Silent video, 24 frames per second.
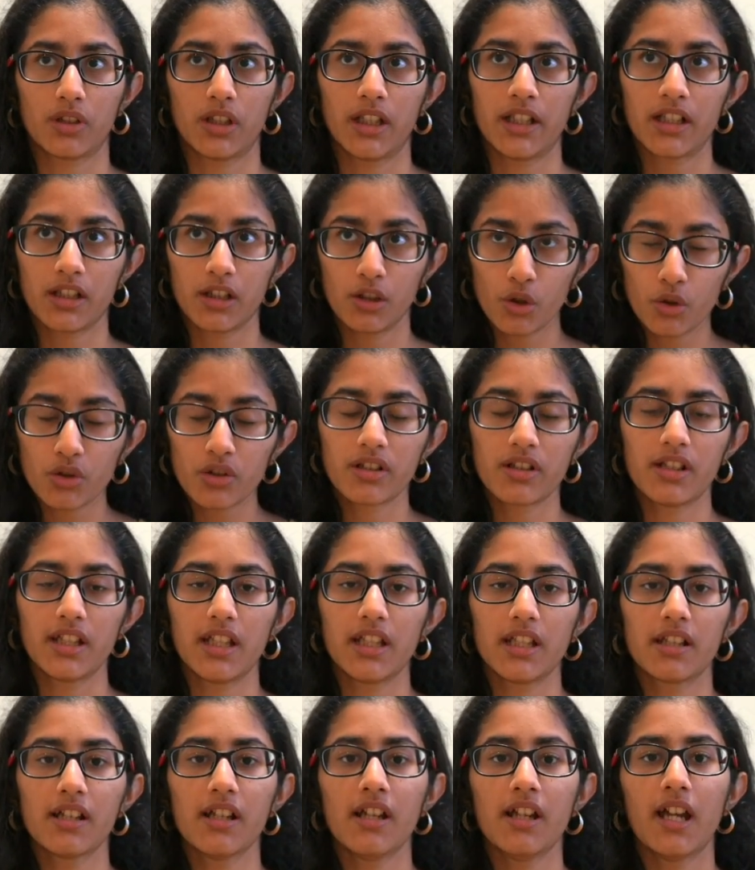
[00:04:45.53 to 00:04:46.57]
it looked
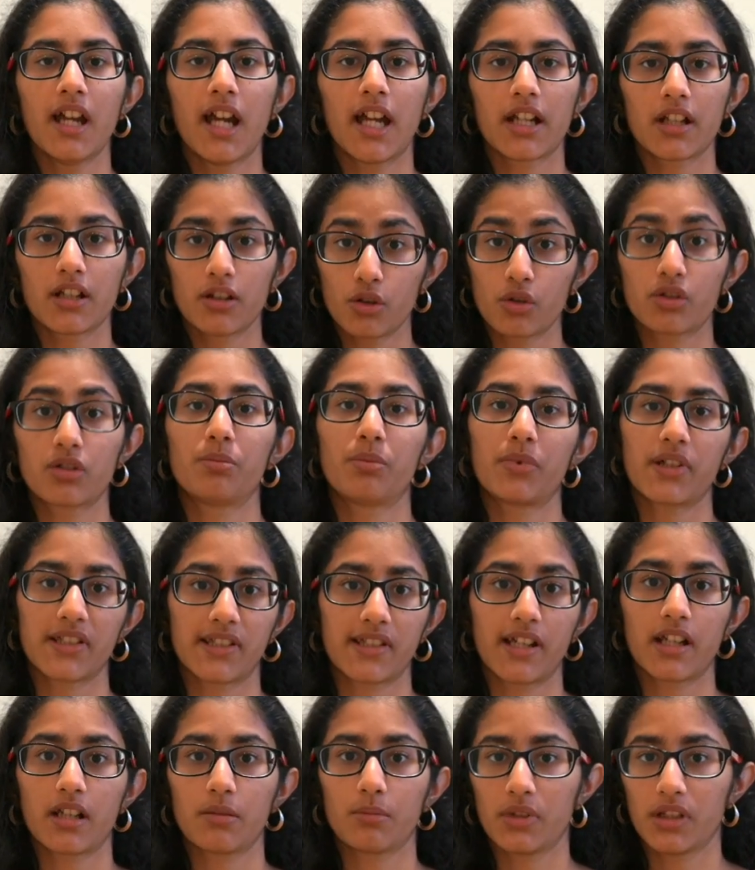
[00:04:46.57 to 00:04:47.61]
neat and it looked
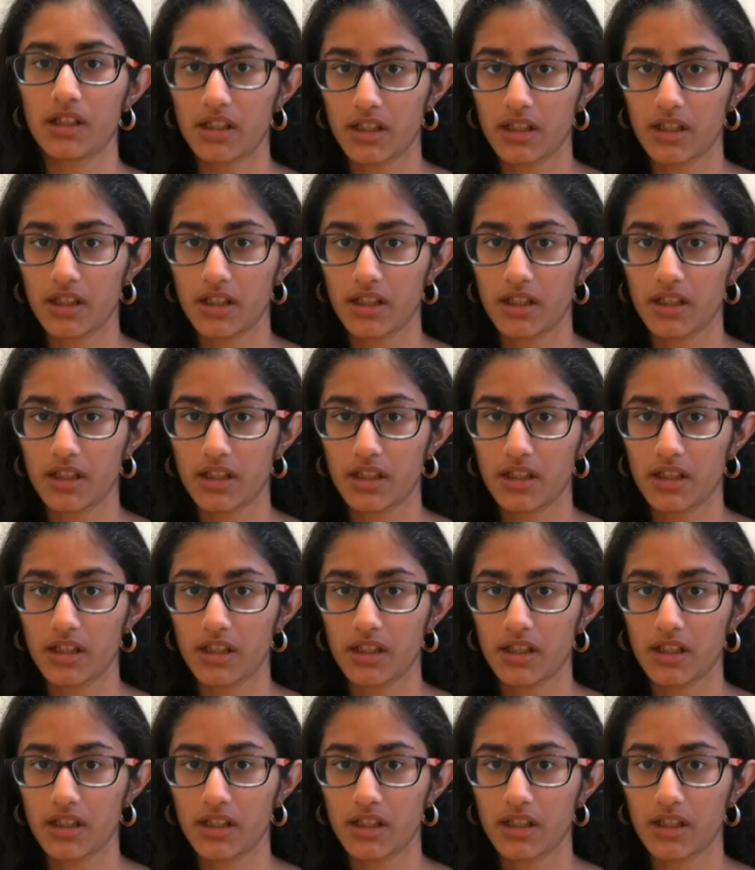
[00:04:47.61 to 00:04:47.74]
presentable